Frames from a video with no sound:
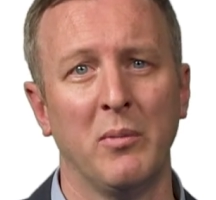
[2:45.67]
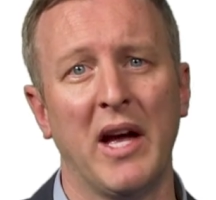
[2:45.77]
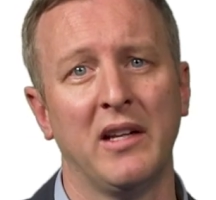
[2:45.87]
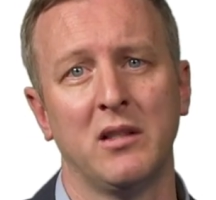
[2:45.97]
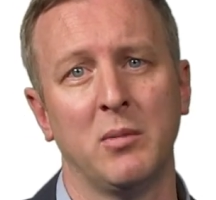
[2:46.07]

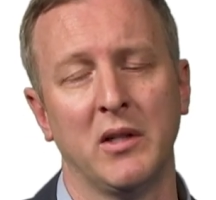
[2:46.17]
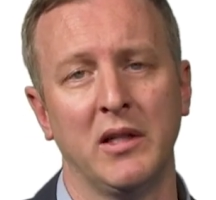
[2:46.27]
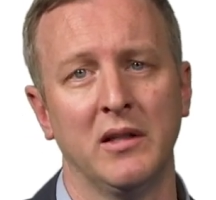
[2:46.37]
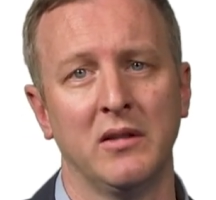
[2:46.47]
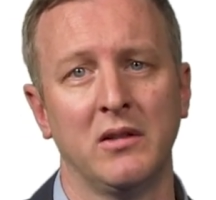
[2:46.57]
that
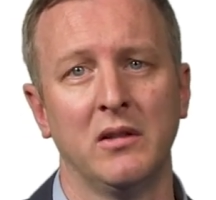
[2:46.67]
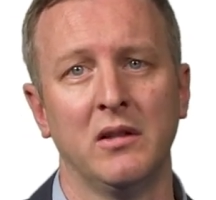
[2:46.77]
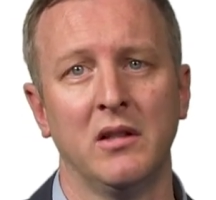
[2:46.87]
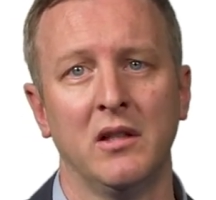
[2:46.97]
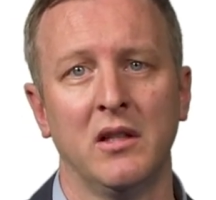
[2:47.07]
experience?
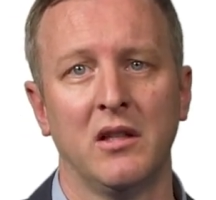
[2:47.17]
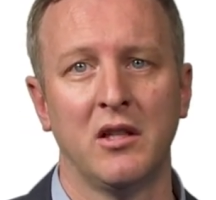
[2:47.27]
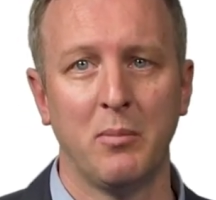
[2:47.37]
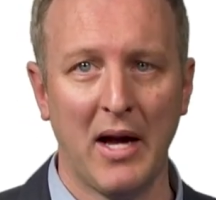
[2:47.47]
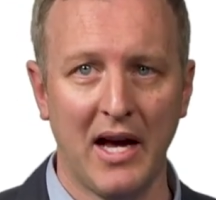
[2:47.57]

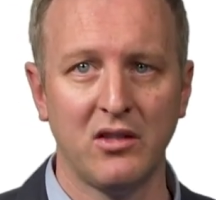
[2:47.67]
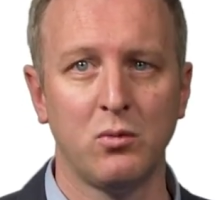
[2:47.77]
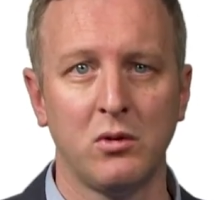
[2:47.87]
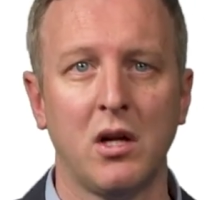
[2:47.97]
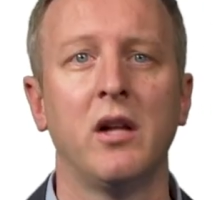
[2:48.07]
The past
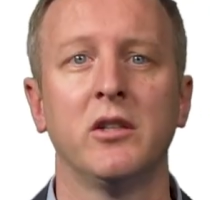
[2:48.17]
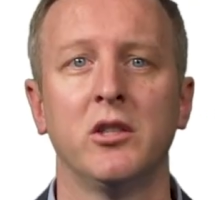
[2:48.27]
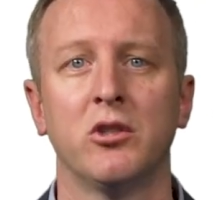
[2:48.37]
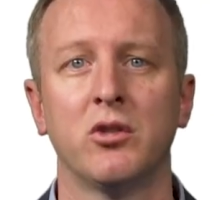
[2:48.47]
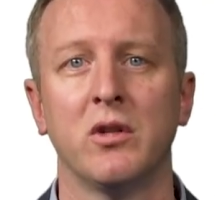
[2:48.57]
will color
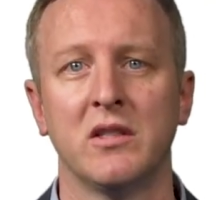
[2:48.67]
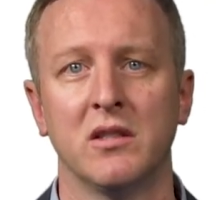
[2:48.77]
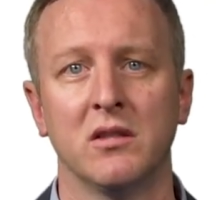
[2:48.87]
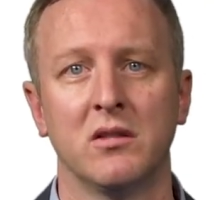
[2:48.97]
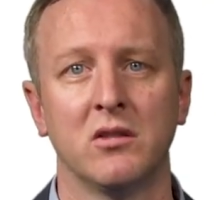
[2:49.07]
your choices,